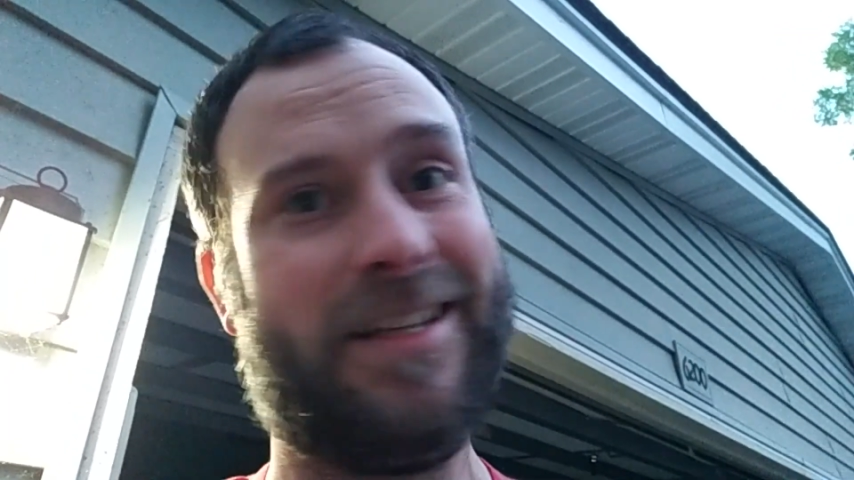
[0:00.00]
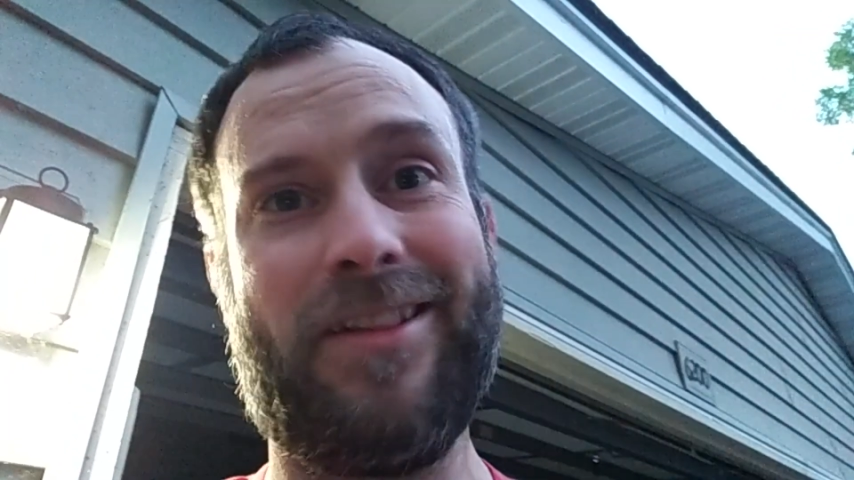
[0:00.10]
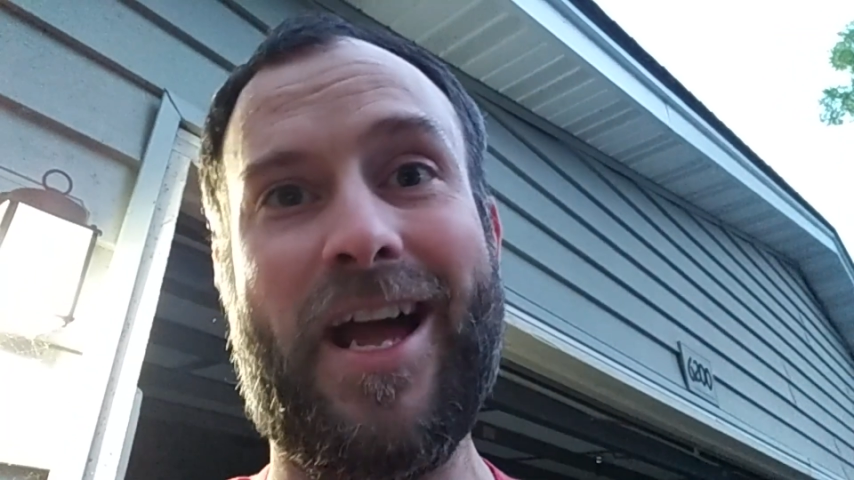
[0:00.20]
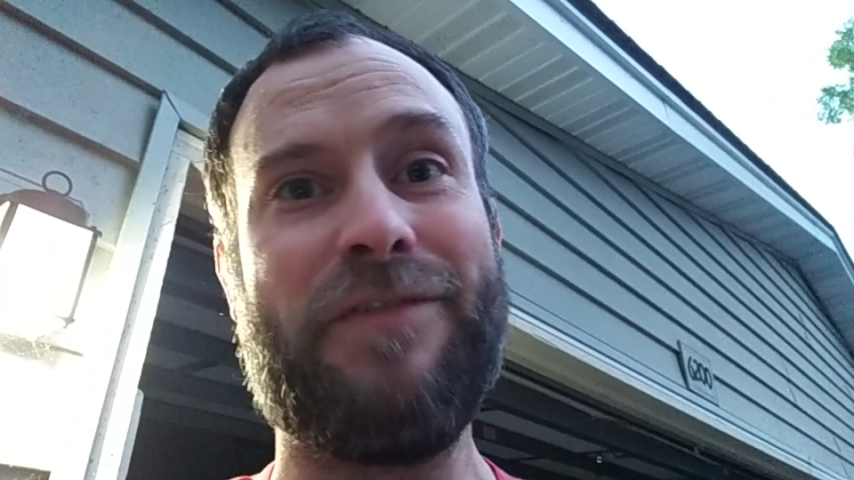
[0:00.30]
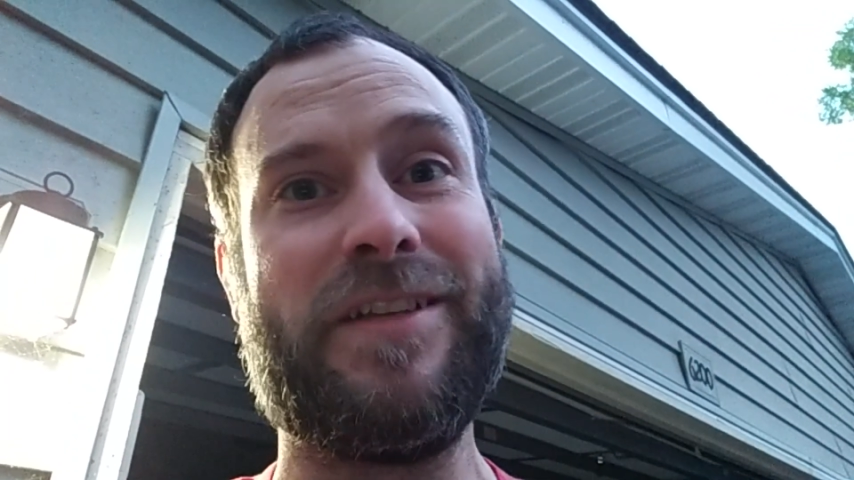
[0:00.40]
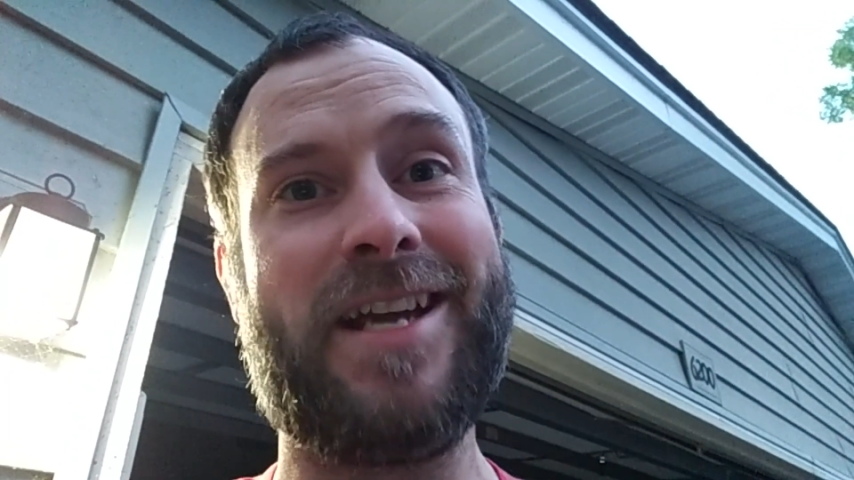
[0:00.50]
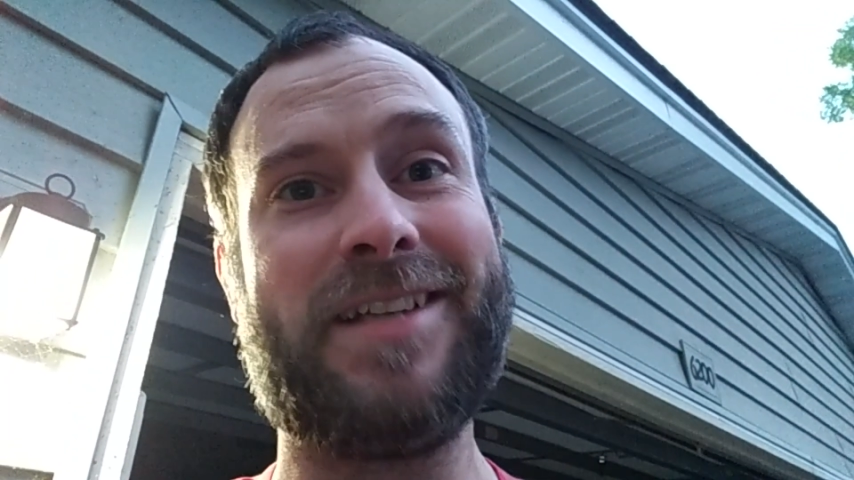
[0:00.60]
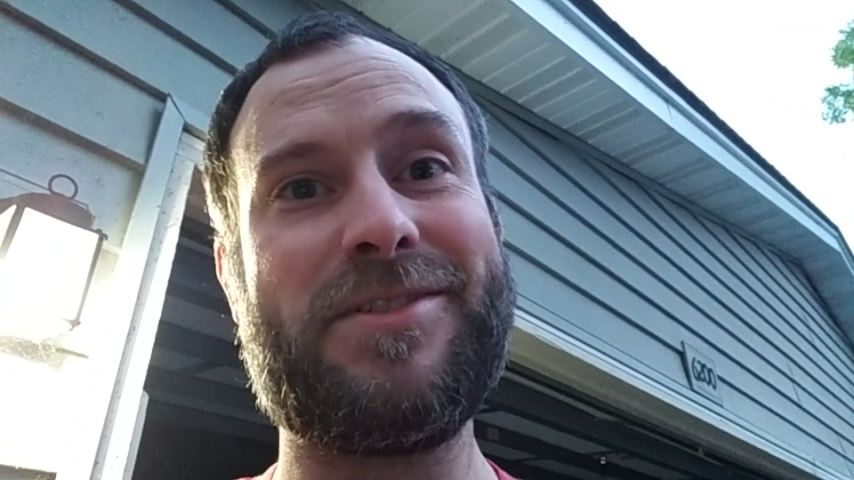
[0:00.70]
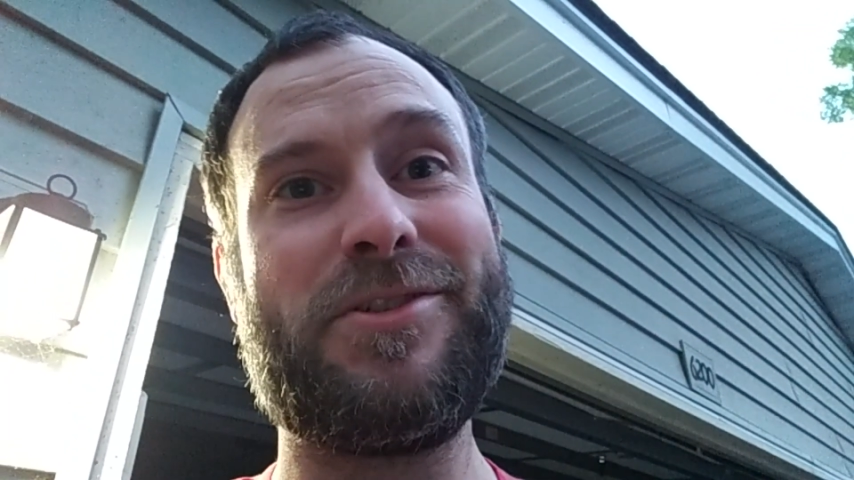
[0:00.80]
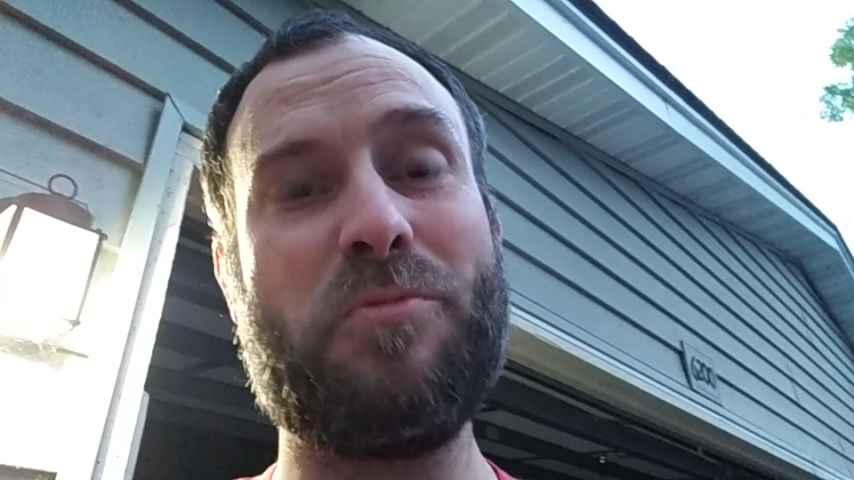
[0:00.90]
Life at
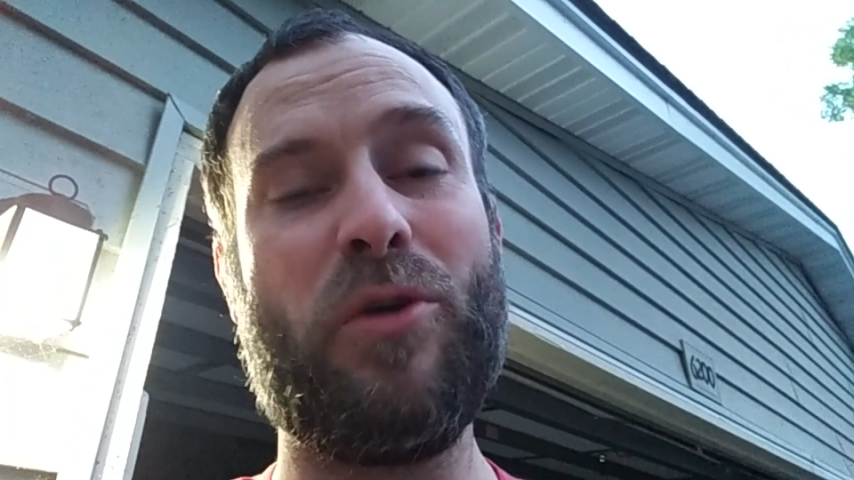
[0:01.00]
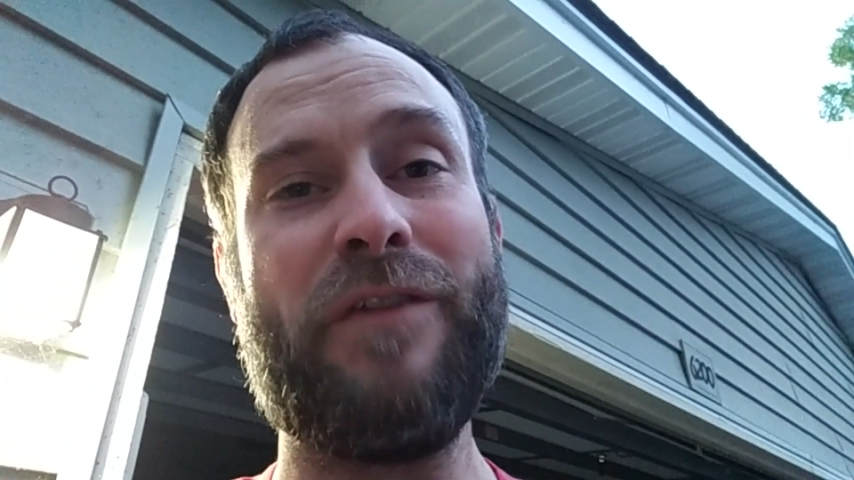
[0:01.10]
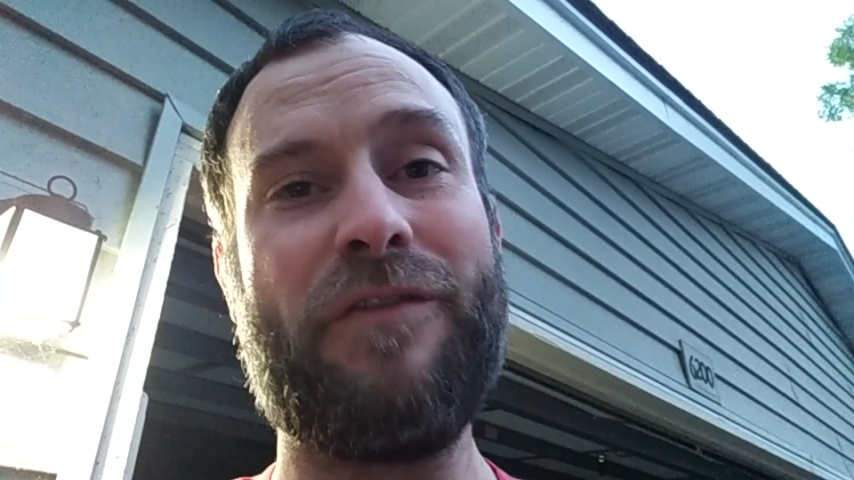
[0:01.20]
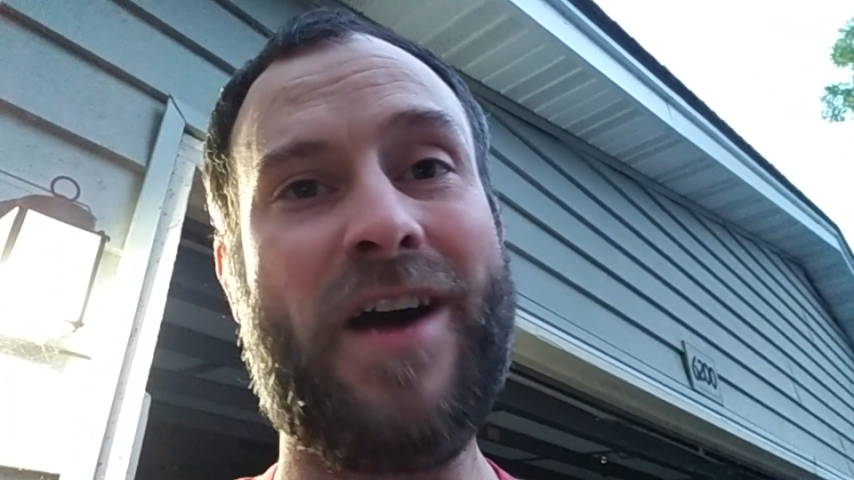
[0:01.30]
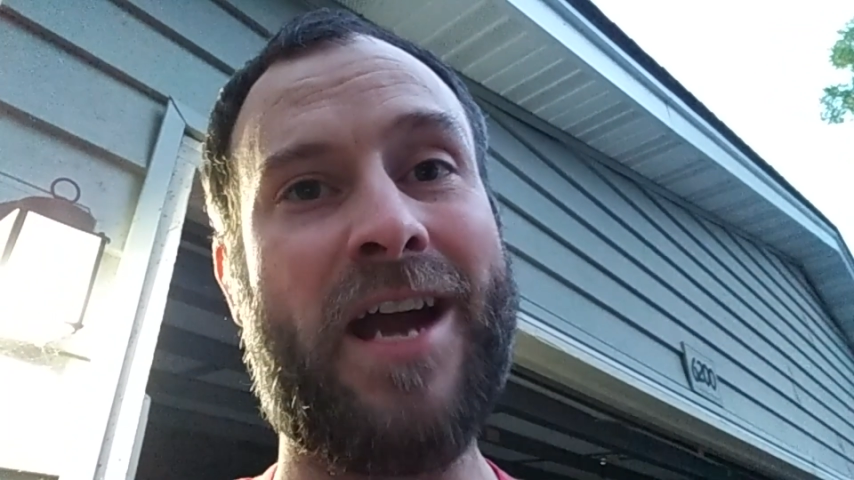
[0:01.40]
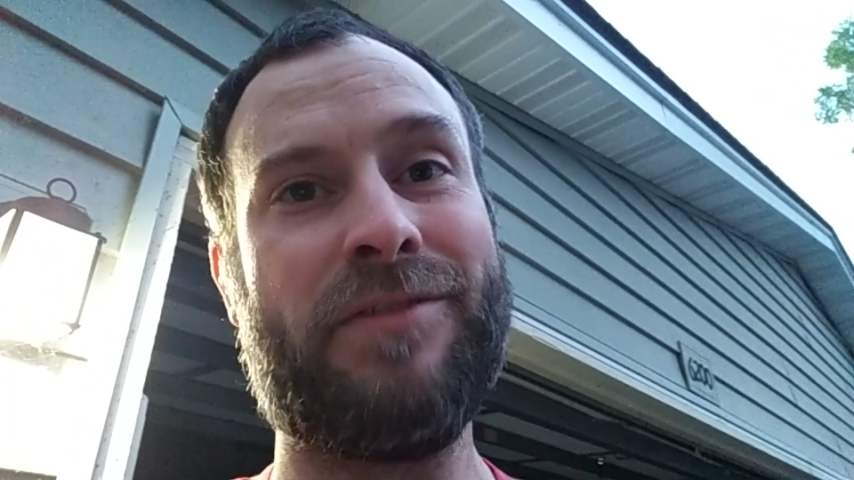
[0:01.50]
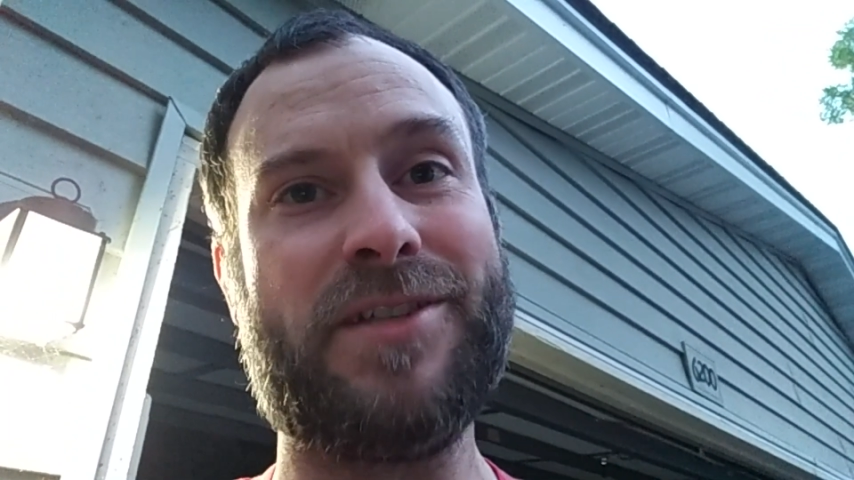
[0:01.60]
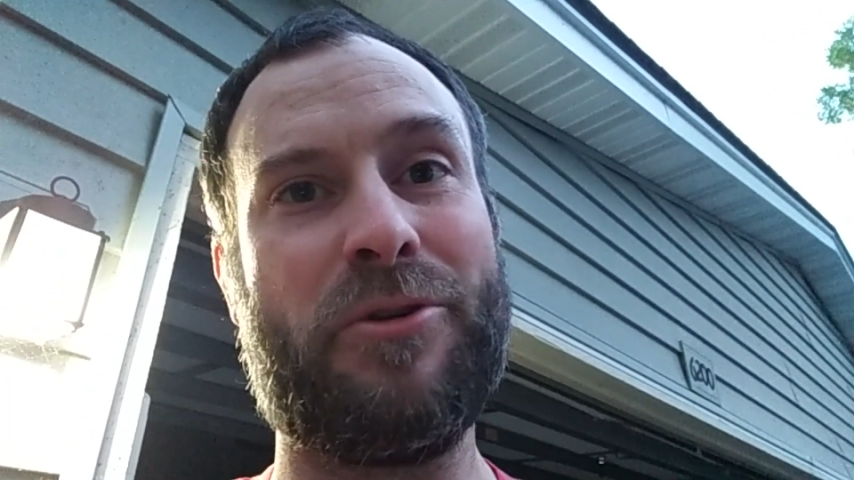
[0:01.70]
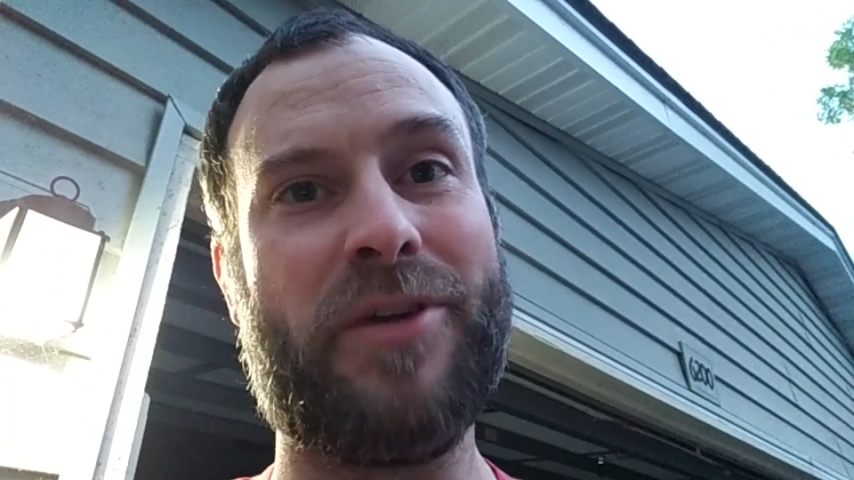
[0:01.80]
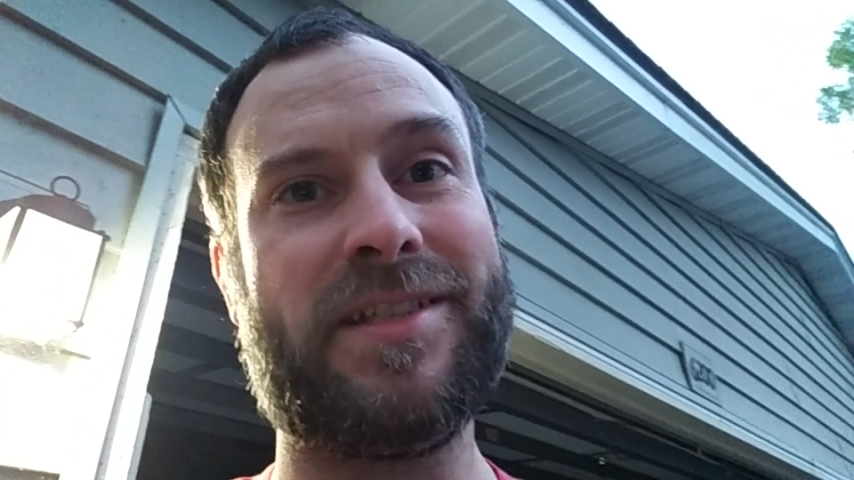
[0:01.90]
Texas 2.5 is
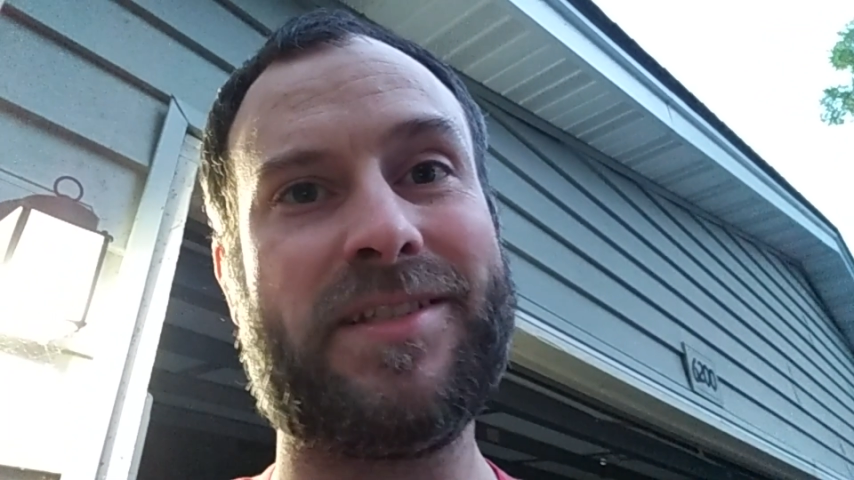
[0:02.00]
always